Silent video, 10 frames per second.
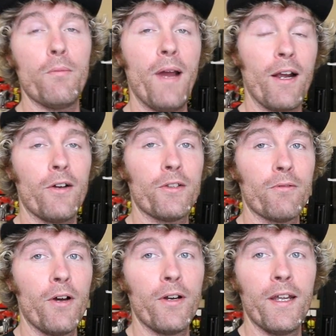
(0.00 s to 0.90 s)
back on the
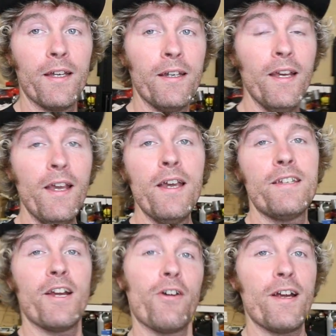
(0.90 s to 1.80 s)
road again,
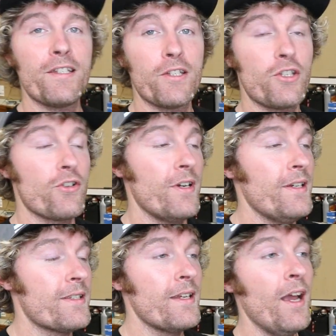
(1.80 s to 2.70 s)
terrorize the
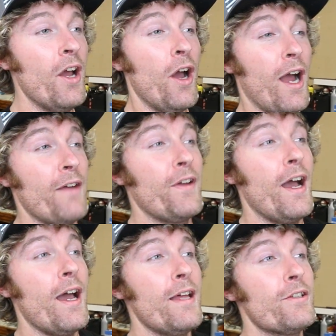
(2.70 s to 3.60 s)
streets. I've
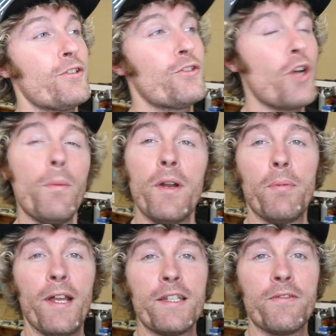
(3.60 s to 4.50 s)
got so many
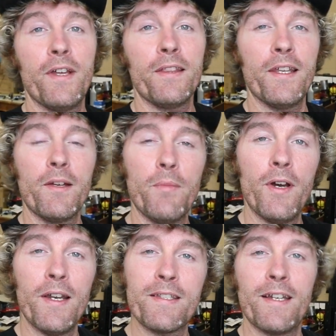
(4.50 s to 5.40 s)
plans for that thing,
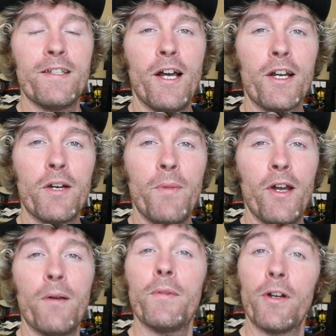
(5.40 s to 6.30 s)
but instead of talking
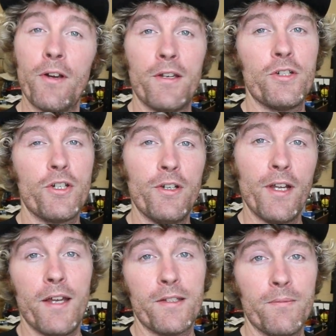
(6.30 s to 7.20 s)
about it, I'm gonna go ahead and show you guys